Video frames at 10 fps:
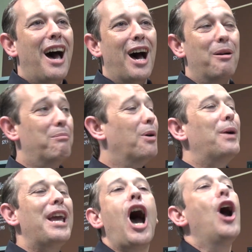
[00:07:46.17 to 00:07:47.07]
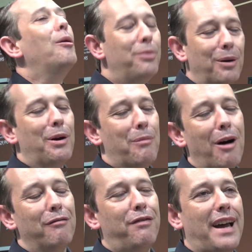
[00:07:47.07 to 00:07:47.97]
But we hope that we
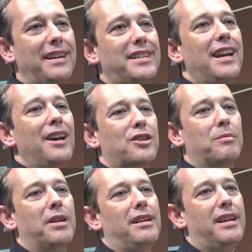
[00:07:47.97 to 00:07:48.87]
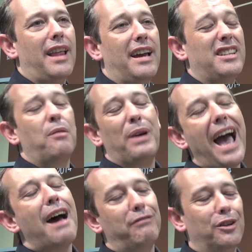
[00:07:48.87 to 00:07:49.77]
won't face some of the delays that
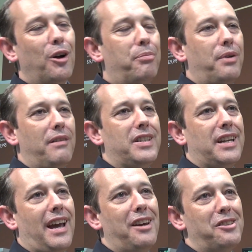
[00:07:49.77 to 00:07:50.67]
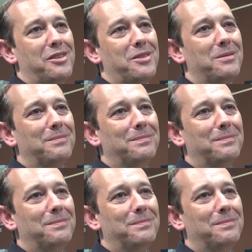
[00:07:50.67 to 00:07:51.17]
we have done on previous occasions.